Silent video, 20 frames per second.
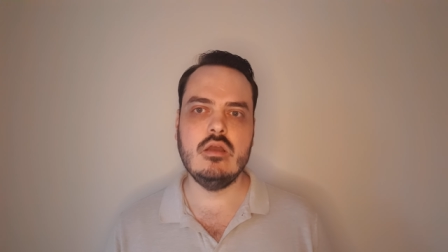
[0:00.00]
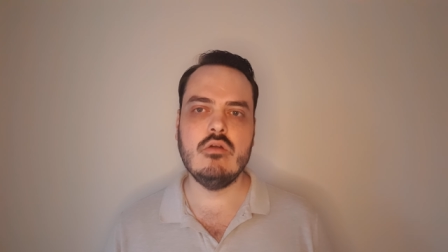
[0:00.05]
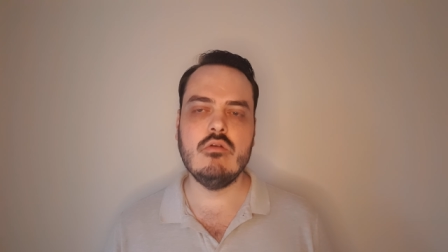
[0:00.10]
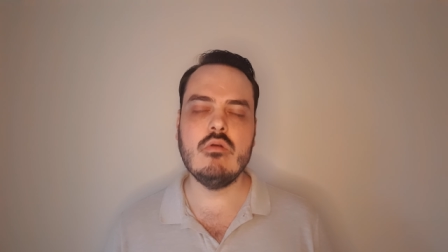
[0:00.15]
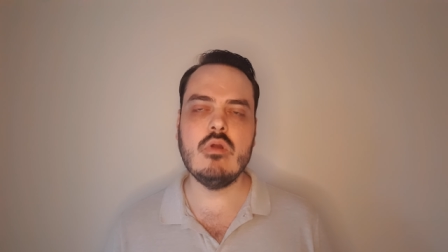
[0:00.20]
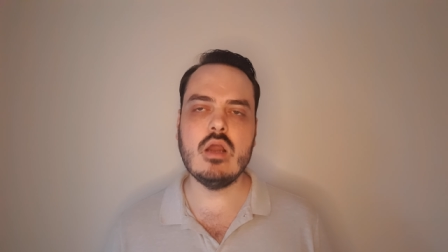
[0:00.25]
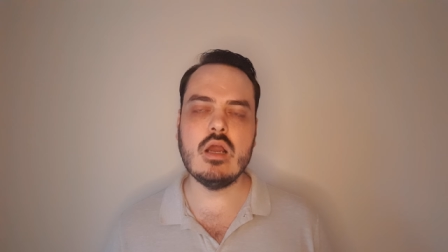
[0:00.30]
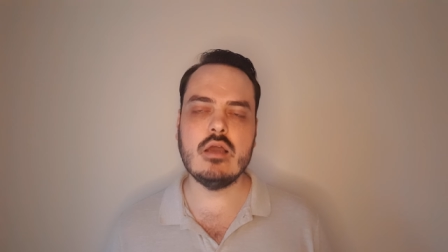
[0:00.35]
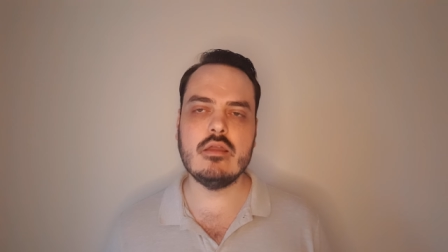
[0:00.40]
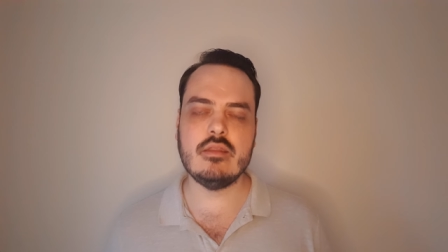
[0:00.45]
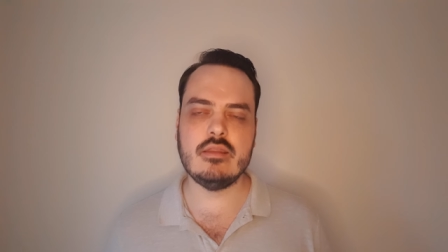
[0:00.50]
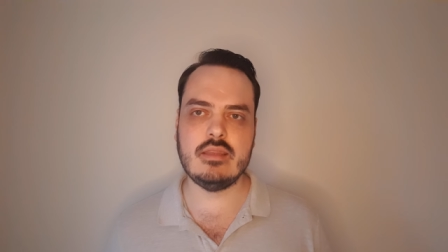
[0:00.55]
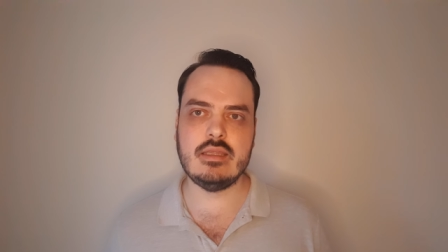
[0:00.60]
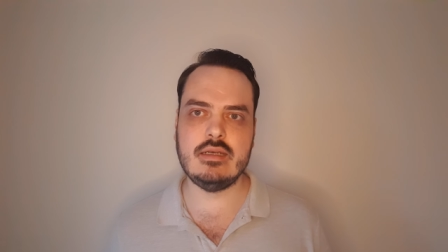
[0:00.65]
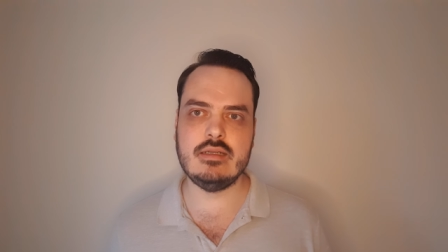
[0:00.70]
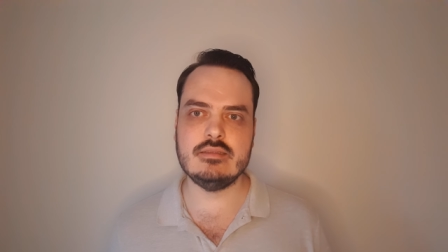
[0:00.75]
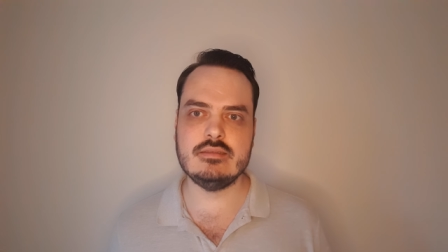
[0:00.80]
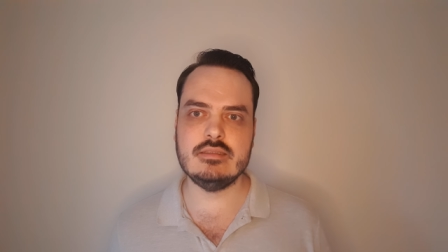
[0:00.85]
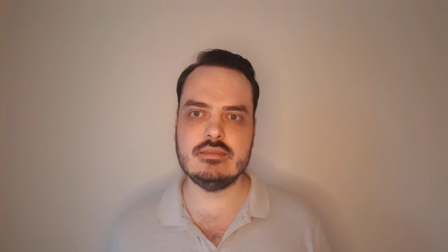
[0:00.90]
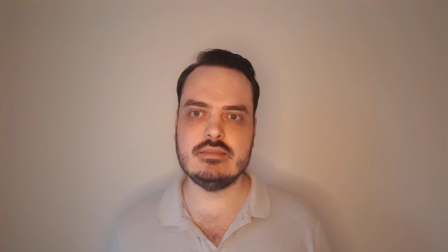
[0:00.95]
rather
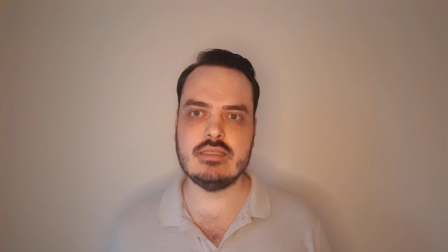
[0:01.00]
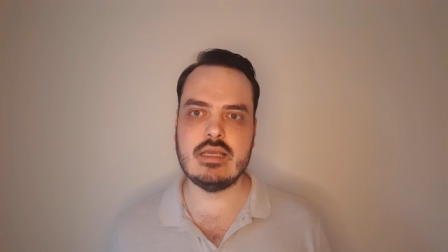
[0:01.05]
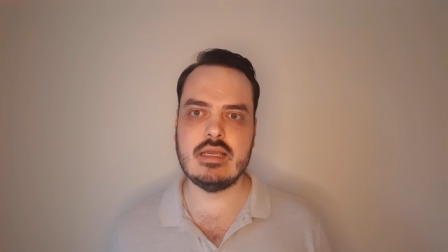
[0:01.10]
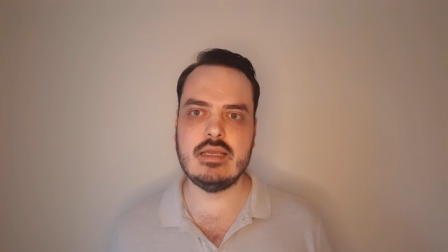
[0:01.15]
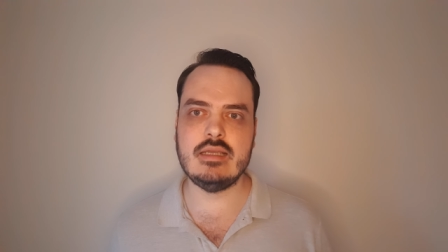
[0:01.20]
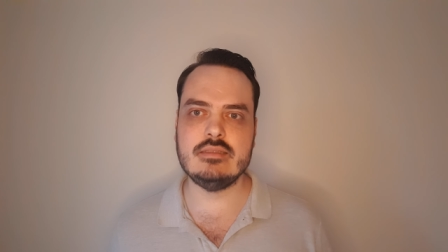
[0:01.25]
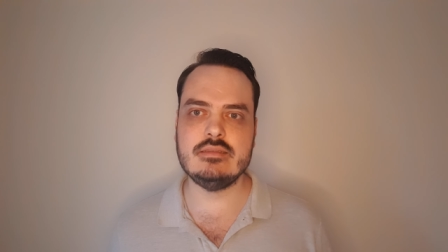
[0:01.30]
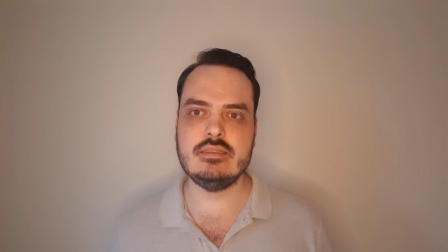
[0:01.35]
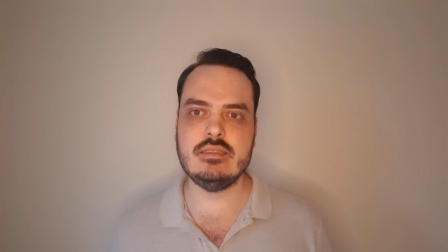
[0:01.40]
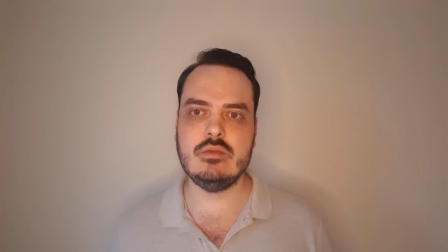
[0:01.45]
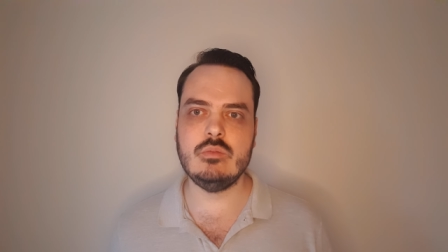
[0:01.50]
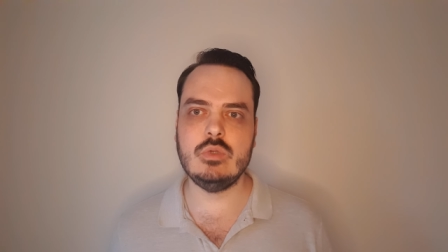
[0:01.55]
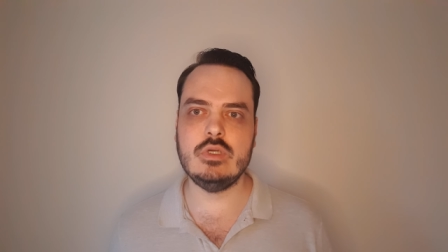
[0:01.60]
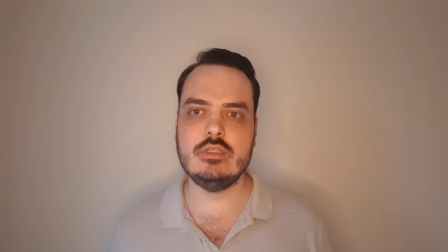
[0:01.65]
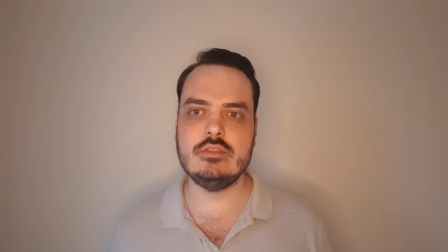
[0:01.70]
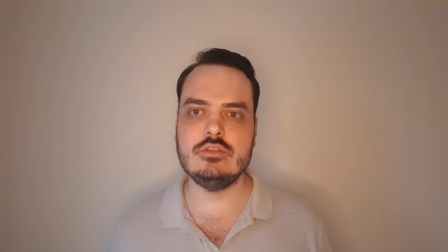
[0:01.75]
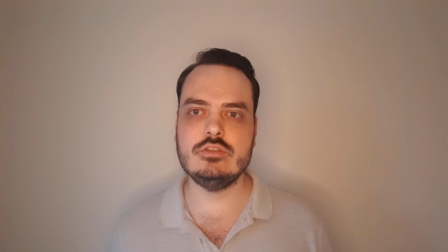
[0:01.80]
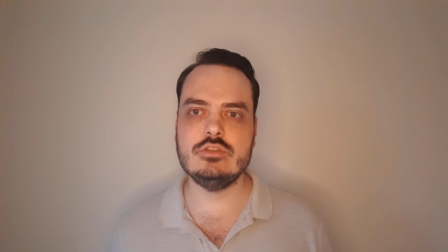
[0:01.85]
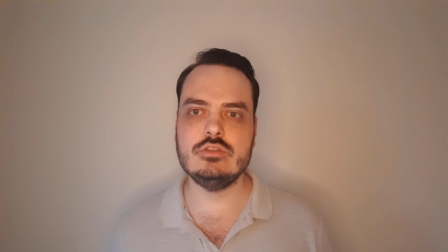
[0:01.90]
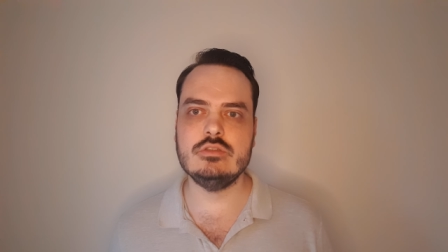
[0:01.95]
than a society
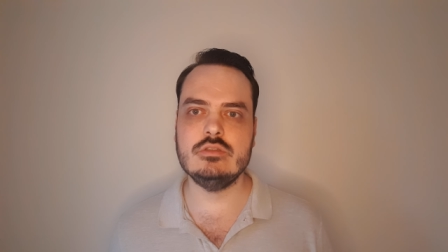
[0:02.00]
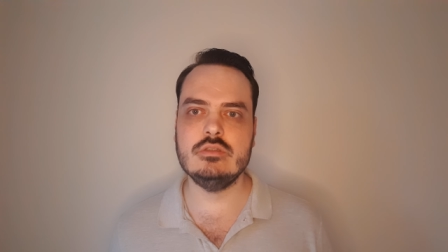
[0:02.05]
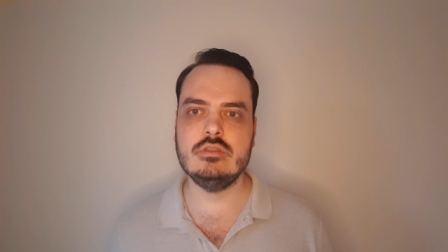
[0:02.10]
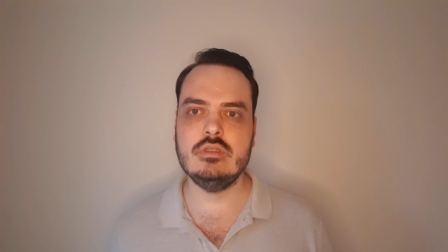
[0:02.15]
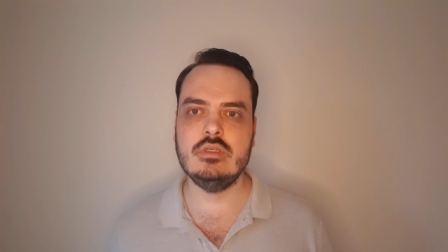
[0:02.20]
which